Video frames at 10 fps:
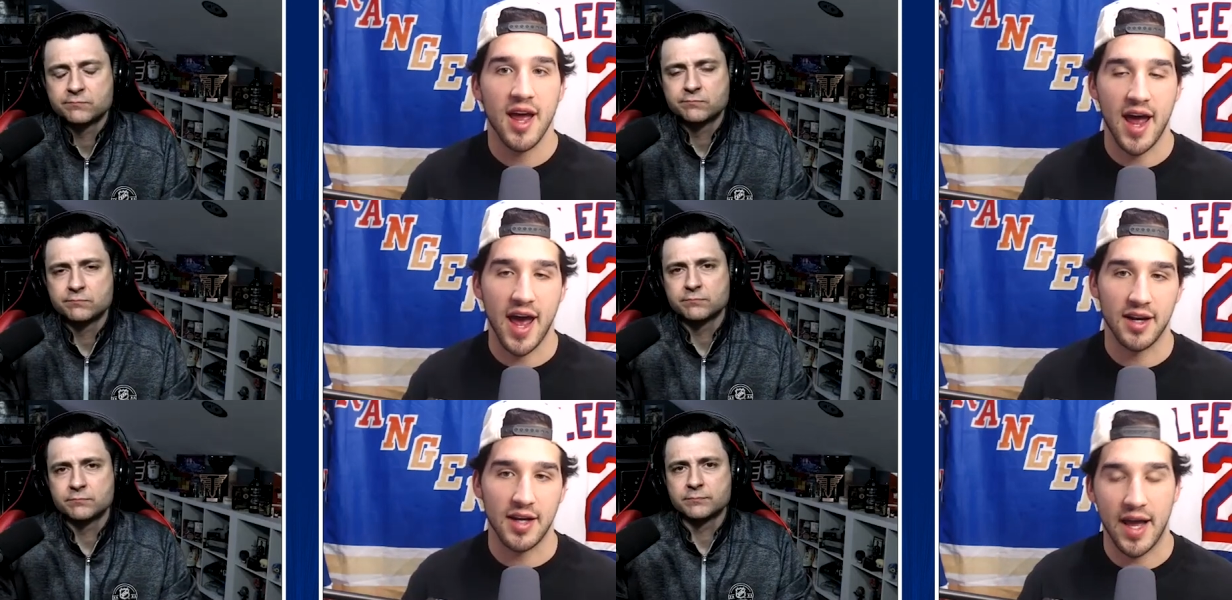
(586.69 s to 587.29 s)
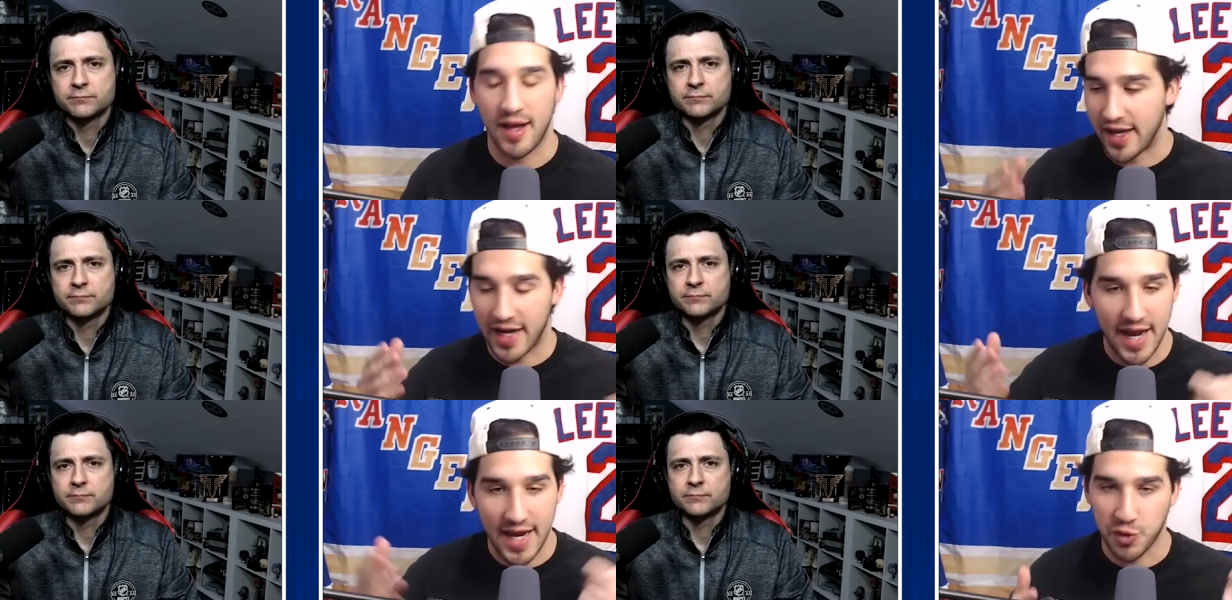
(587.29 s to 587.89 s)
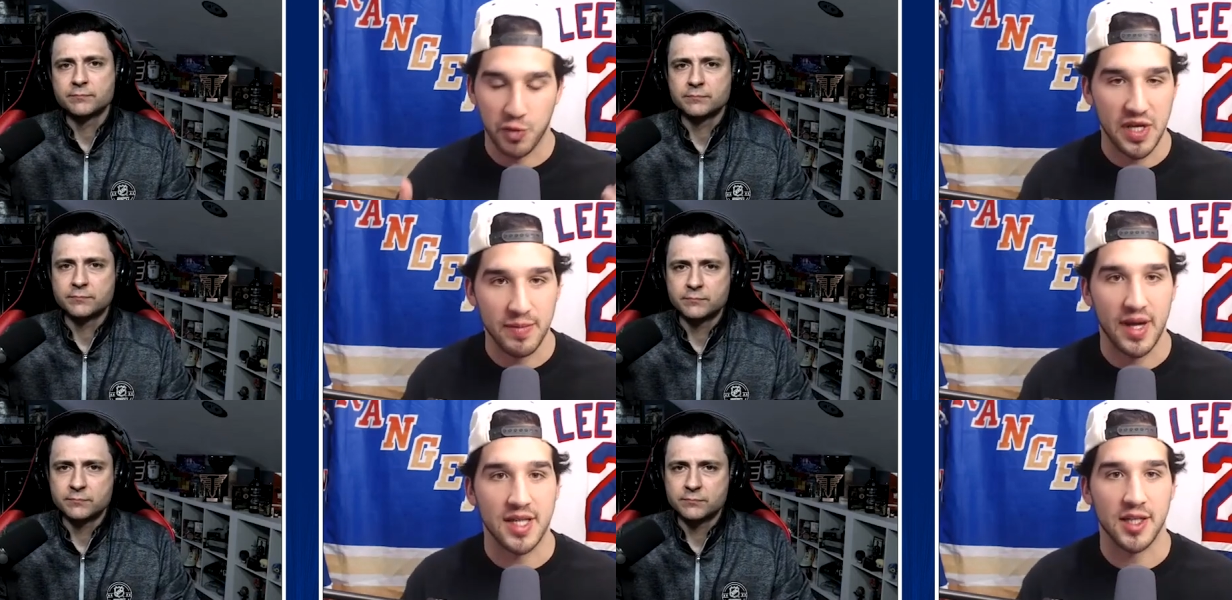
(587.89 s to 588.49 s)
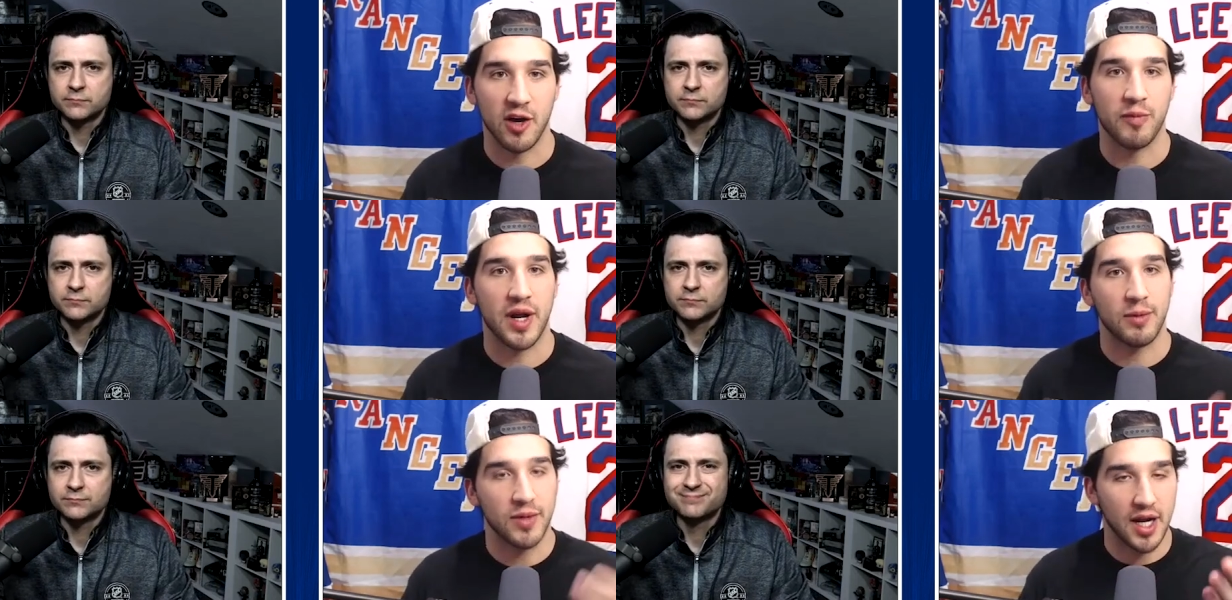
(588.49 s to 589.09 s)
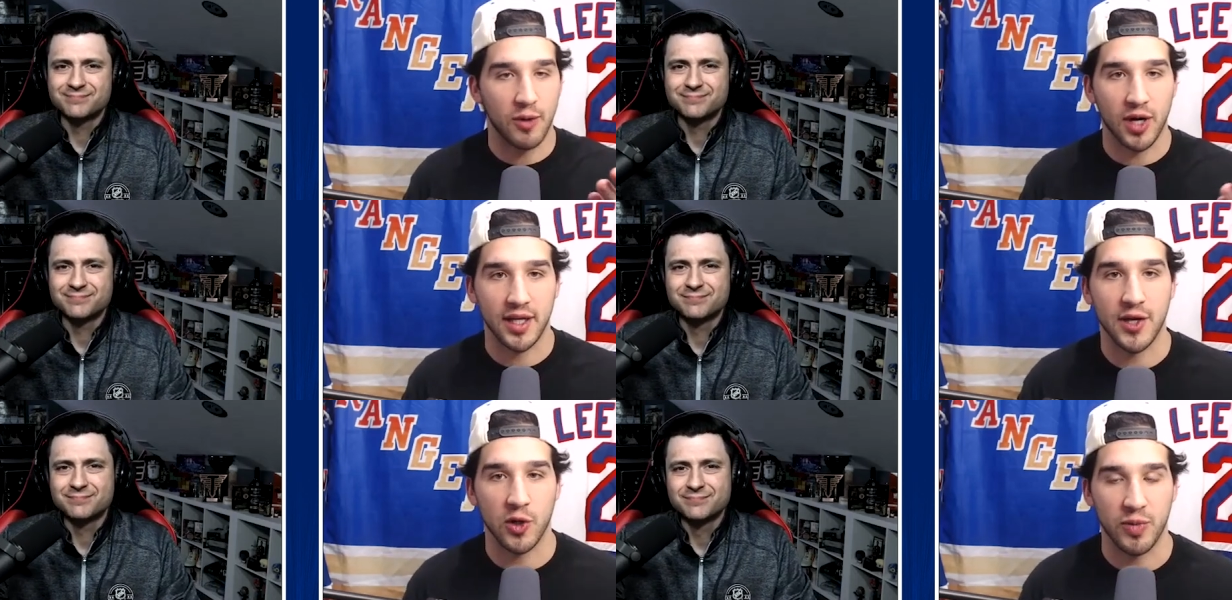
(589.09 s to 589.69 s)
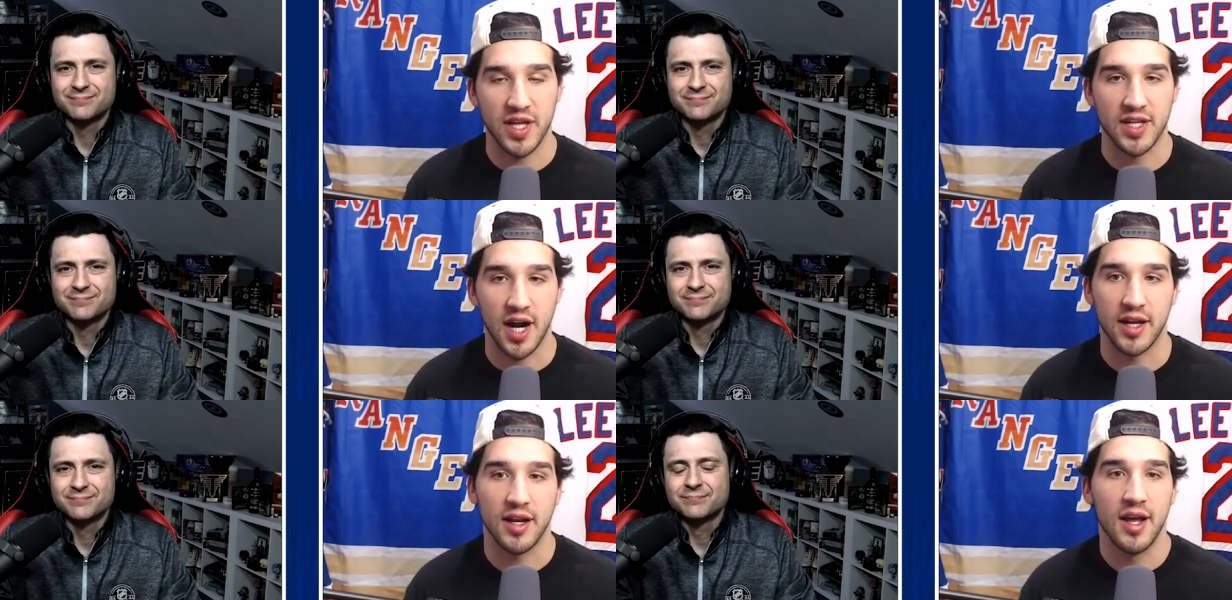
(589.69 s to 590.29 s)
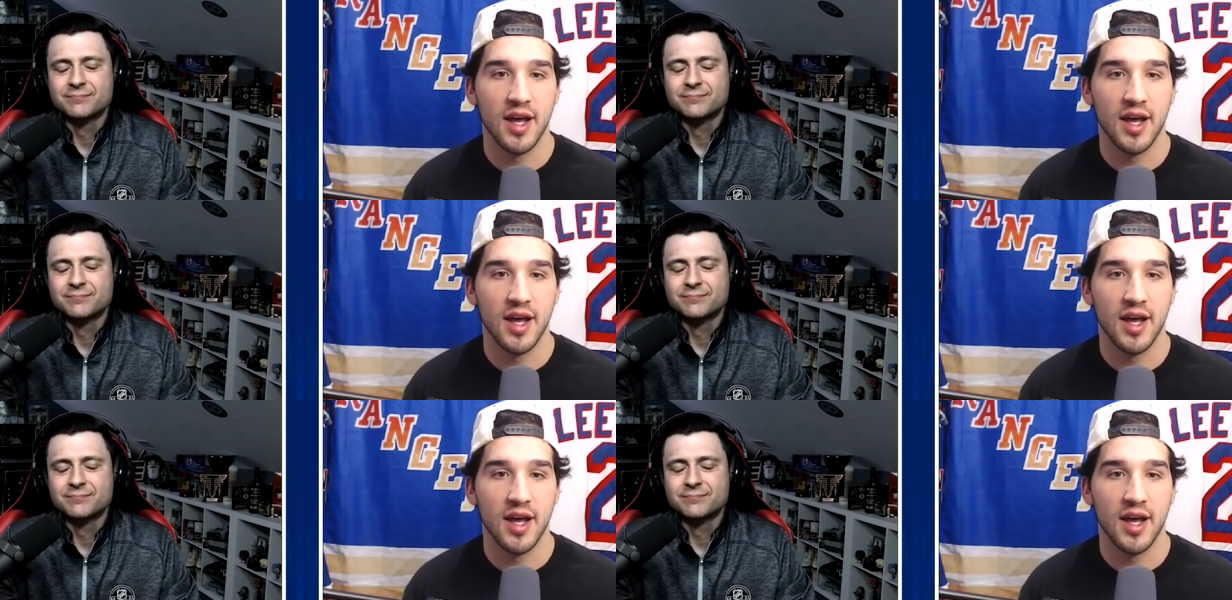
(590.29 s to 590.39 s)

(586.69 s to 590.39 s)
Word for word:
Speaker 1: And I, I, I hate to repeat myself, but I kind of want to get your opinion on it.